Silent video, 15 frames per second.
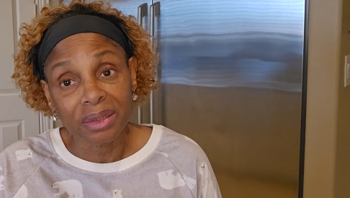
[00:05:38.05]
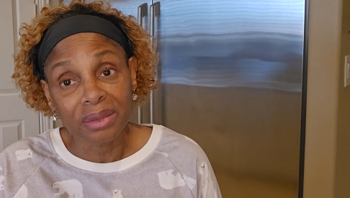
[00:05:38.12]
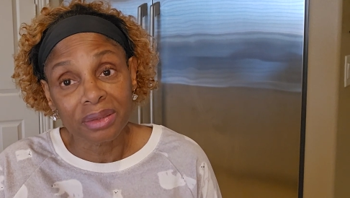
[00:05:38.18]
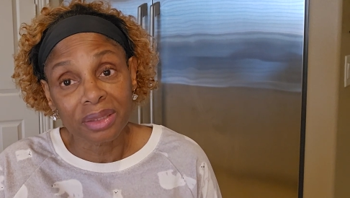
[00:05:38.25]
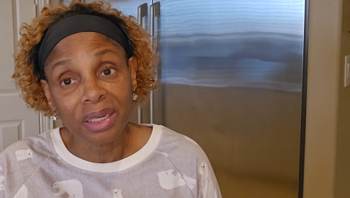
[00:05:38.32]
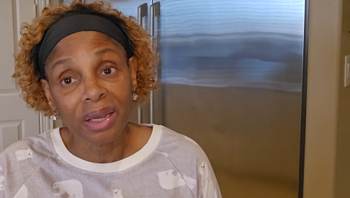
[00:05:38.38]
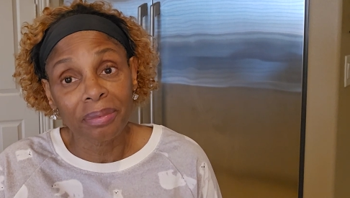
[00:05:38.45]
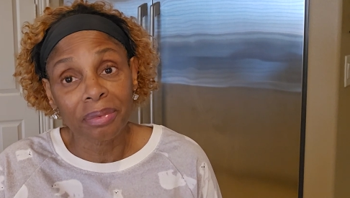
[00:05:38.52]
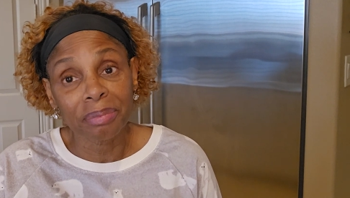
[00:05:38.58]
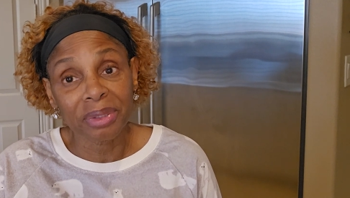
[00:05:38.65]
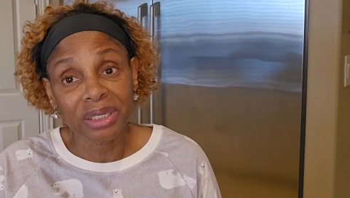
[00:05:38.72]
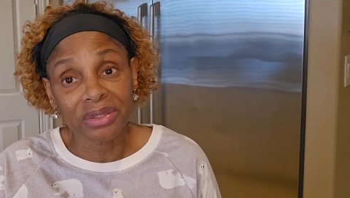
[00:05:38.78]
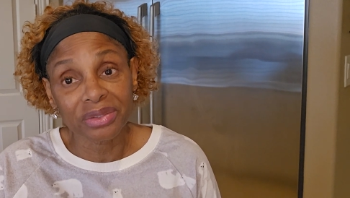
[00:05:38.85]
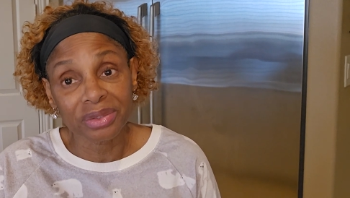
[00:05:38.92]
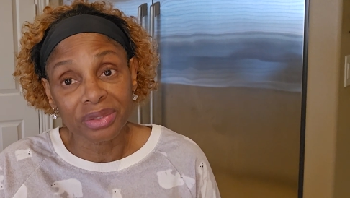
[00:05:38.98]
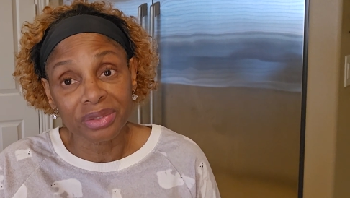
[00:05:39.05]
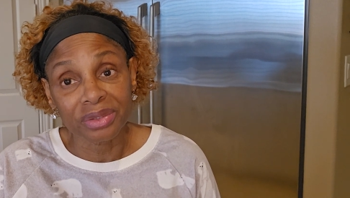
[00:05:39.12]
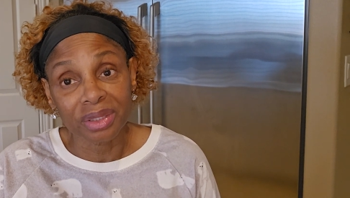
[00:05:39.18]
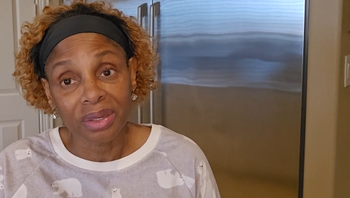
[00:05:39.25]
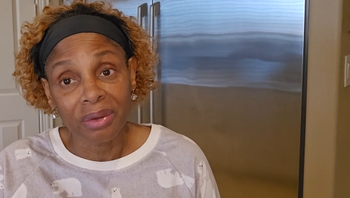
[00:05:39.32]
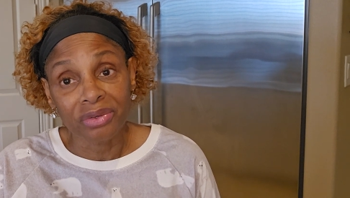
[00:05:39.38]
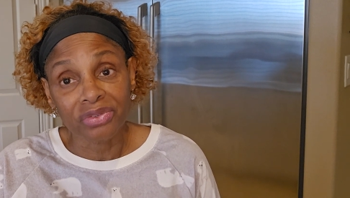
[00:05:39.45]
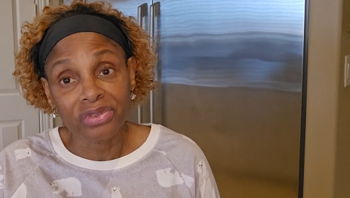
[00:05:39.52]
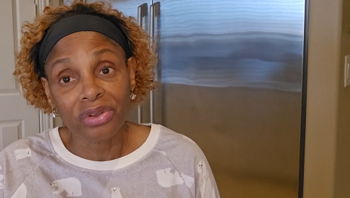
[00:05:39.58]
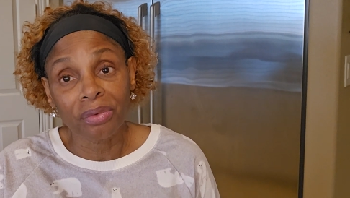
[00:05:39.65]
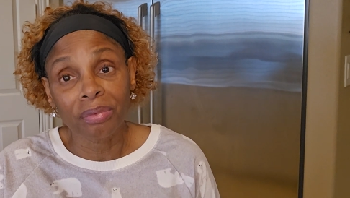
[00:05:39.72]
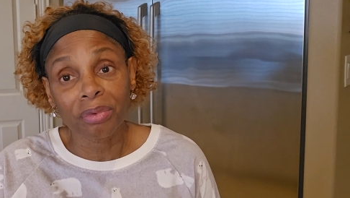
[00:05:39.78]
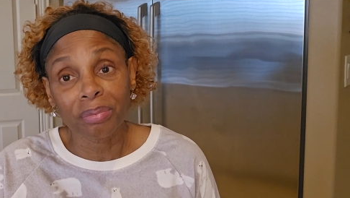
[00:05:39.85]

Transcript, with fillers: She have a business, several